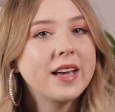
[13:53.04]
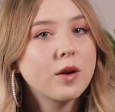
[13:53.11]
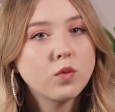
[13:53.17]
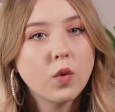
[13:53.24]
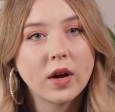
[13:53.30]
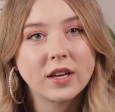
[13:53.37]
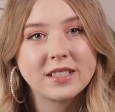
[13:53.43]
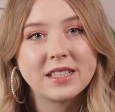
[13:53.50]
get
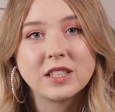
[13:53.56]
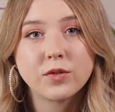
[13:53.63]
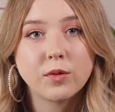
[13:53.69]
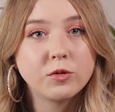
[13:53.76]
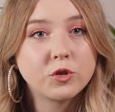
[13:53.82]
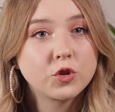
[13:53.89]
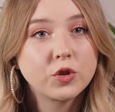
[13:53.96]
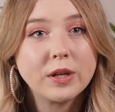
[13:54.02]
royalties
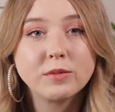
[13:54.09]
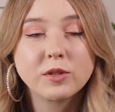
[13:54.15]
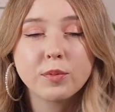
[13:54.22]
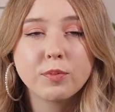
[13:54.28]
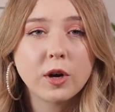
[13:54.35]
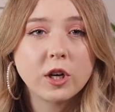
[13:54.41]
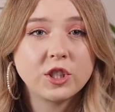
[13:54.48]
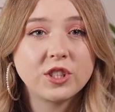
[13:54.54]
from streams or
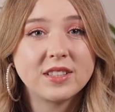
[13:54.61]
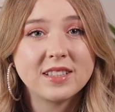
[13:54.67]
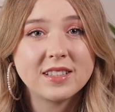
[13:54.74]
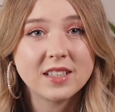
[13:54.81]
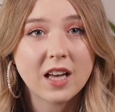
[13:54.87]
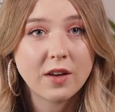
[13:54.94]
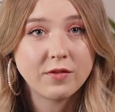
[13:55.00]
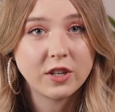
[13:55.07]

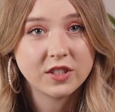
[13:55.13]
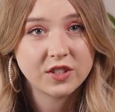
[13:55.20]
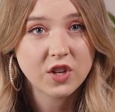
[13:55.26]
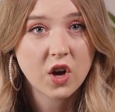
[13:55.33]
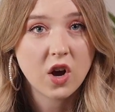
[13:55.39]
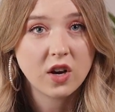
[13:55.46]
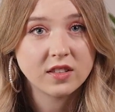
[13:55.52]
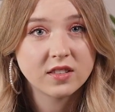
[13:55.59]
purchases of your
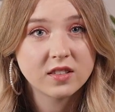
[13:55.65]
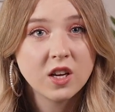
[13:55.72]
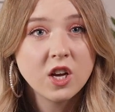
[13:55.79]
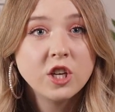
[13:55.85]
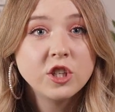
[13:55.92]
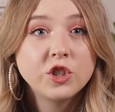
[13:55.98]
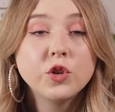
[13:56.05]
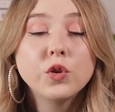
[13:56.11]
songs.
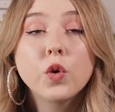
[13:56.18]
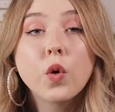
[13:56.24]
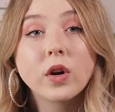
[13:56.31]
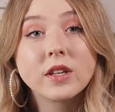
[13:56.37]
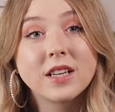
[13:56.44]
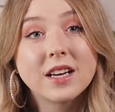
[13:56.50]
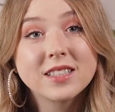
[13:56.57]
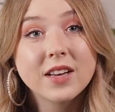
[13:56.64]

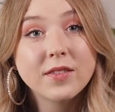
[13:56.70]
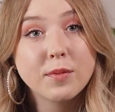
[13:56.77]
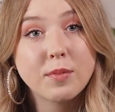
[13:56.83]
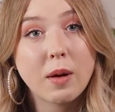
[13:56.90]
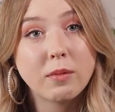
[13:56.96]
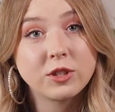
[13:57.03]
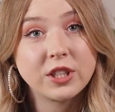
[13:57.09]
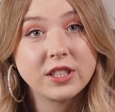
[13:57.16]
TuneCore does have a
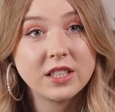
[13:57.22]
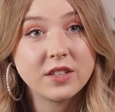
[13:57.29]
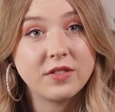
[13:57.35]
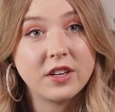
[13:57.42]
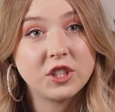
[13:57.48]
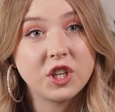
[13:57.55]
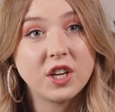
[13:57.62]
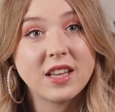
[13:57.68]
publishing
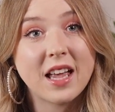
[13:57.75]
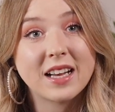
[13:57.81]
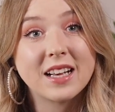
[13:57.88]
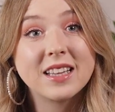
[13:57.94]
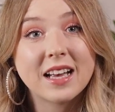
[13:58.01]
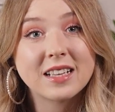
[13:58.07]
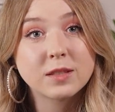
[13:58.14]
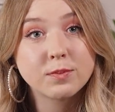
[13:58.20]
division that
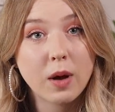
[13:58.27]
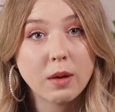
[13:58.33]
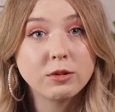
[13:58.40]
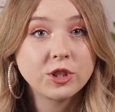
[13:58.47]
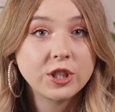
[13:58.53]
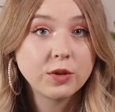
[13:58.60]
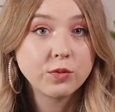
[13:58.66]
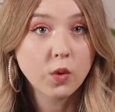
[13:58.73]
collects
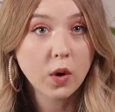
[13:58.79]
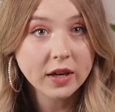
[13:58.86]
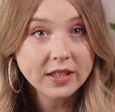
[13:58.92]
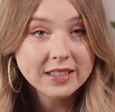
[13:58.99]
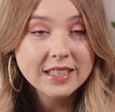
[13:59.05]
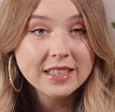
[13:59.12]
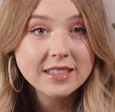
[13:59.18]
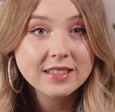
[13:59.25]
publishing
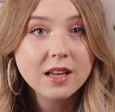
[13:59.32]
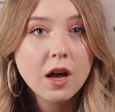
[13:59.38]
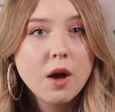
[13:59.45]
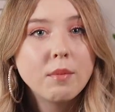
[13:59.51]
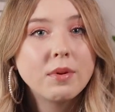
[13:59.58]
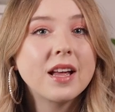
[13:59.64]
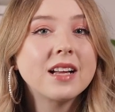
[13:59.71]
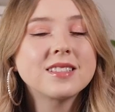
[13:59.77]
royalties,
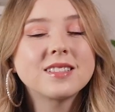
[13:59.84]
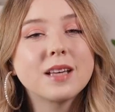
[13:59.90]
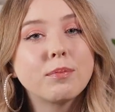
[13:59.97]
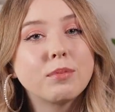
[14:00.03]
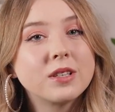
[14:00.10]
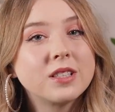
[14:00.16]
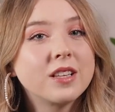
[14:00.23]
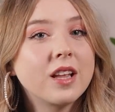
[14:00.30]
but that's
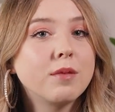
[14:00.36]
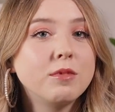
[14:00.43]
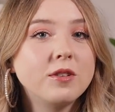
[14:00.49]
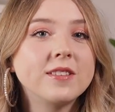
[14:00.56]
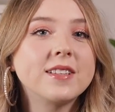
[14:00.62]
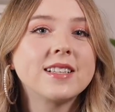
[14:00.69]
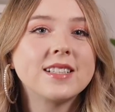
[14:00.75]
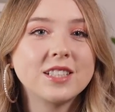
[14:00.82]
separate to their
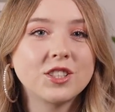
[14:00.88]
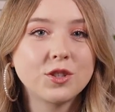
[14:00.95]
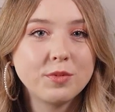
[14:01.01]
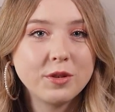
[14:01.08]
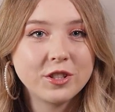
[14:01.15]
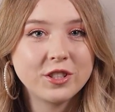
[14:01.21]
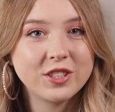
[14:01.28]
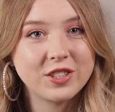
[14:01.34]
music
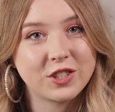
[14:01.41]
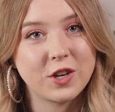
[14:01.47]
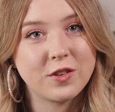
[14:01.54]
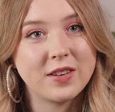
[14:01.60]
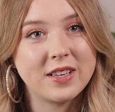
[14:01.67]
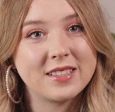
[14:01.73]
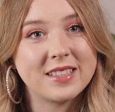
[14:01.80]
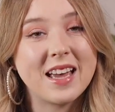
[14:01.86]
distribution
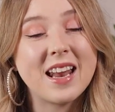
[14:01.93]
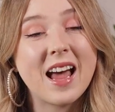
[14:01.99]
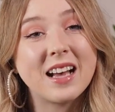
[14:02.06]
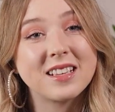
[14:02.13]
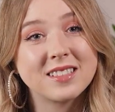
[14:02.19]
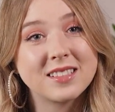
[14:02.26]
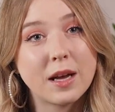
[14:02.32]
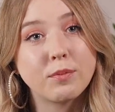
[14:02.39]
service and
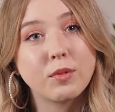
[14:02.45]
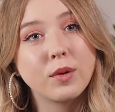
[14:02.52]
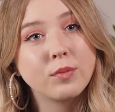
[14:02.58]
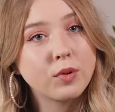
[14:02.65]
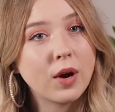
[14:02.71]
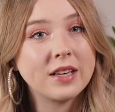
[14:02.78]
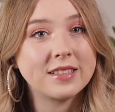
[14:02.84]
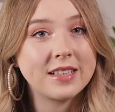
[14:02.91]
has
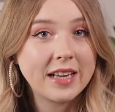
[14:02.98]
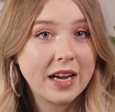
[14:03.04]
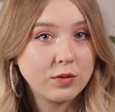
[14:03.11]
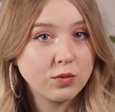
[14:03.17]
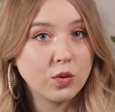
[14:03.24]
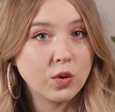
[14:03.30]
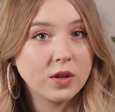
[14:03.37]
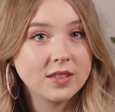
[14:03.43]
separate pricing
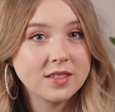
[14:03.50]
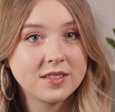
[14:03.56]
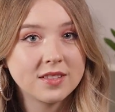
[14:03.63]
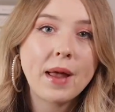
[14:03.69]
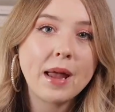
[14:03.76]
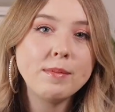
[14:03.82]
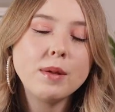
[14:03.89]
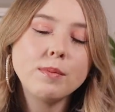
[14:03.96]
and rules.
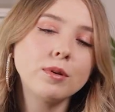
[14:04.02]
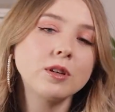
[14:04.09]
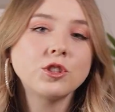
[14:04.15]
Payment per